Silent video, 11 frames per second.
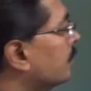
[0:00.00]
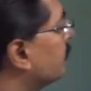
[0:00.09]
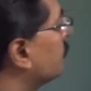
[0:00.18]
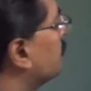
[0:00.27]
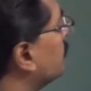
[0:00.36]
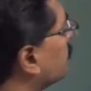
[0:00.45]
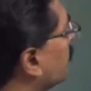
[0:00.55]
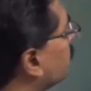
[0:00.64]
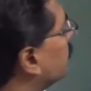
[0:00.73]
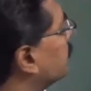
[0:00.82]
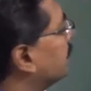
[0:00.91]
So it is
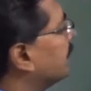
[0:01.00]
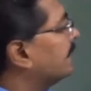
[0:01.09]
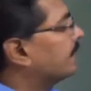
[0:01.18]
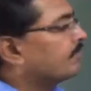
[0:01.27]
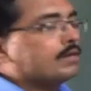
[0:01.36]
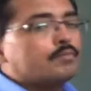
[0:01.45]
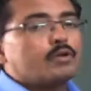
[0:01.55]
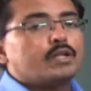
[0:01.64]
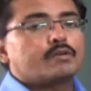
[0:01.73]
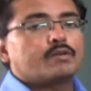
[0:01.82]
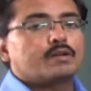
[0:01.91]
observed that in equal
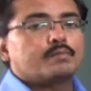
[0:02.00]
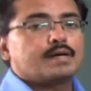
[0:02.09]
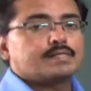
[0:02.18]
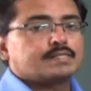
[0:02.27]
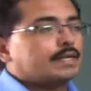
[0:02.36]
molecular mass